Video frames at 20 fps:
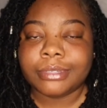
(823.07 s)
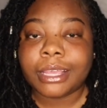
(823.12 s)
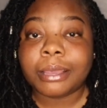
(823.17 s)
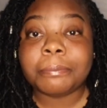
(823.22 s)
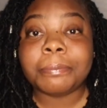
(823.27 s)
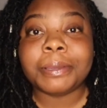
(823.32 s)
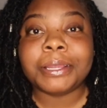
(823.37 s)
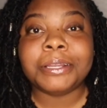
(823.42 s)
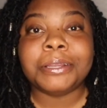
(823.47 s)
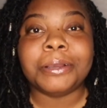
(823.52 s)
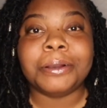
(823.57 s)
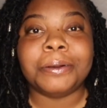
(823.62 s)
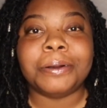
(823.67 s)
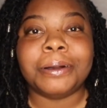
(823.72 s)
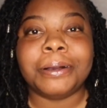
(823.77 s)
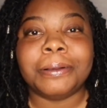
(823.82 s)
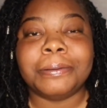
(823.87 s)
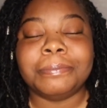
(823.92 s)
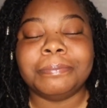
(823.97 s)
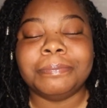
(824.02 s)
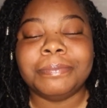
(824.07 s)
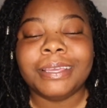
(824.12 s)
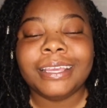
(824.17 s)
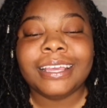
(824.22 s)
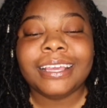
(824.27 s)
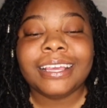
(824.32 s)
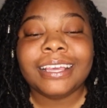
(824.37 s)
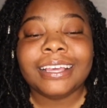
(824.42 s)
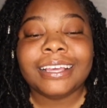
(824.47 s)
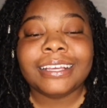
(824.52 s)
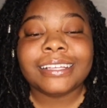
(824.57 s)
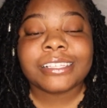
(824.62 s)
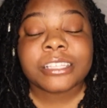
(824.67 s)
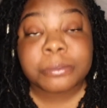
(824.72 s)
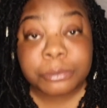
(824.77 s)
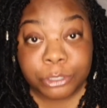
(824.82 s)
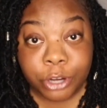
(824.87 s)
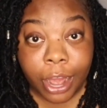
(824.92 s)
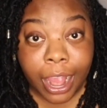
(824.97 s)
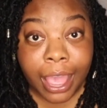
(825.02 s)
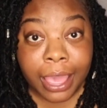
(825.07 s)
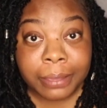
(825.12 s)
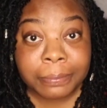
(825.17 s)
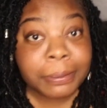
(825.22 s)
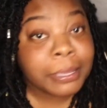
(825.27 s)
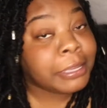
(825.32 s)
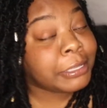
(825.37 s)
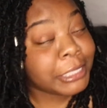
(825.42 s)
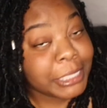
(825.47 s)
But no, subscribe